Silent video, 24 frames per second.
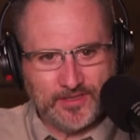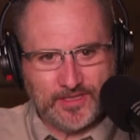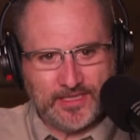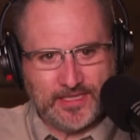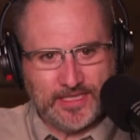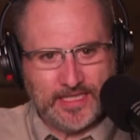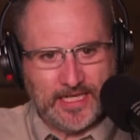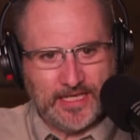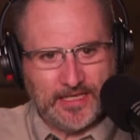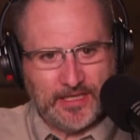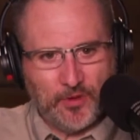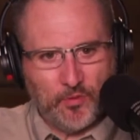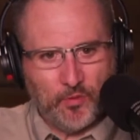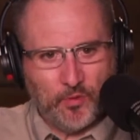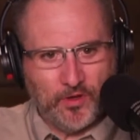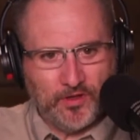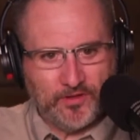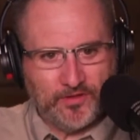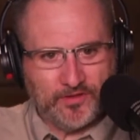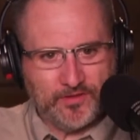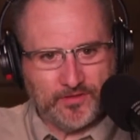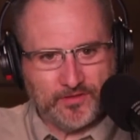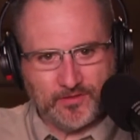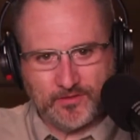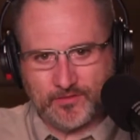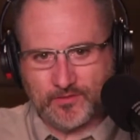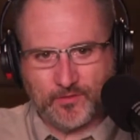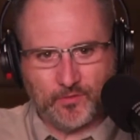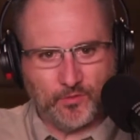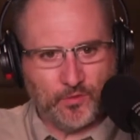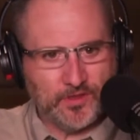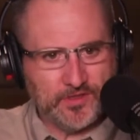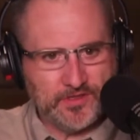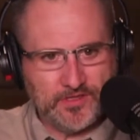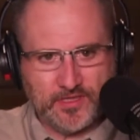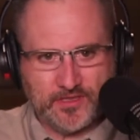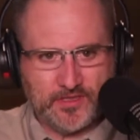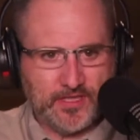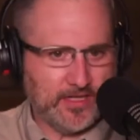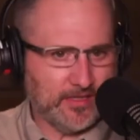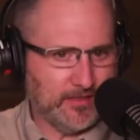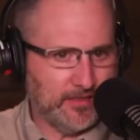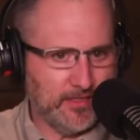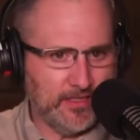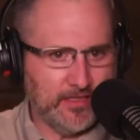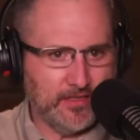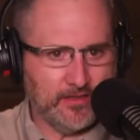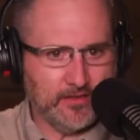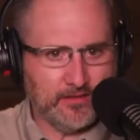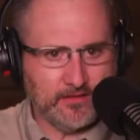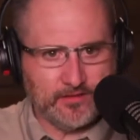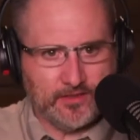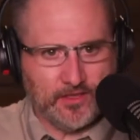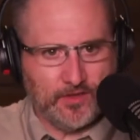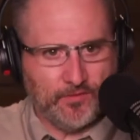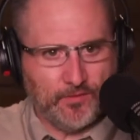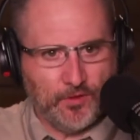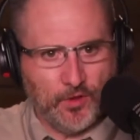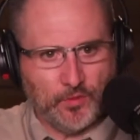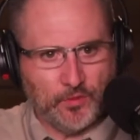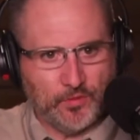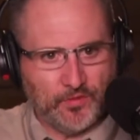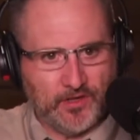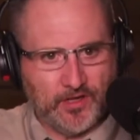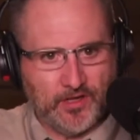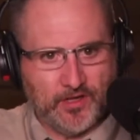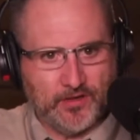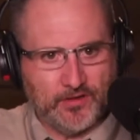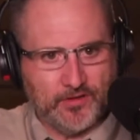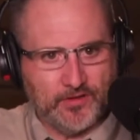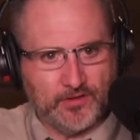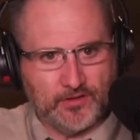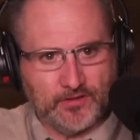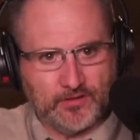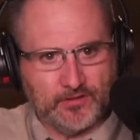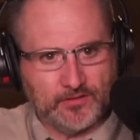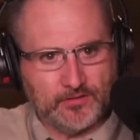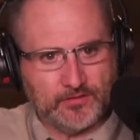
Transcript: And then what's the technique involved with the hair jig?